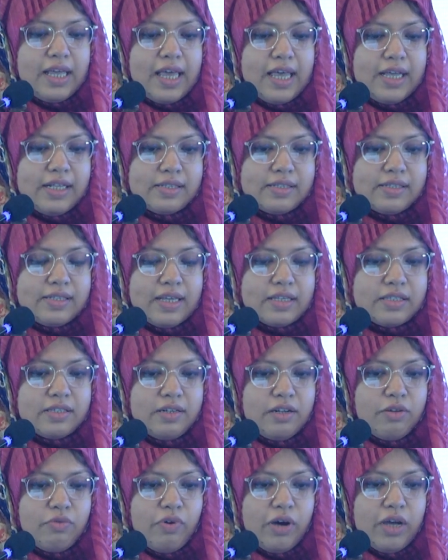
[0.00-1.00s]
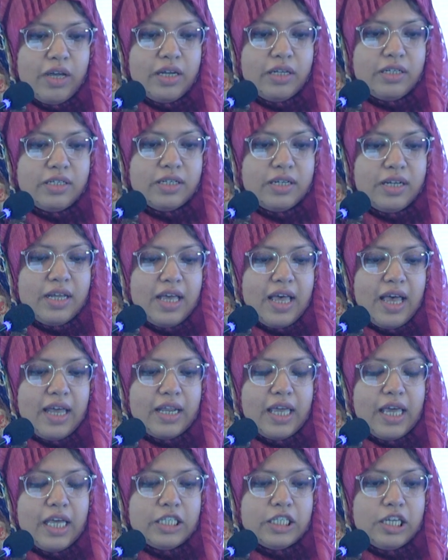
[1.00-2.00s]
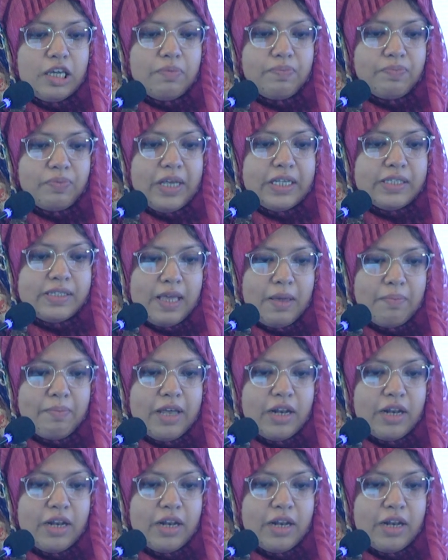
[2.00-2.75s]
LCX rewired, and kissing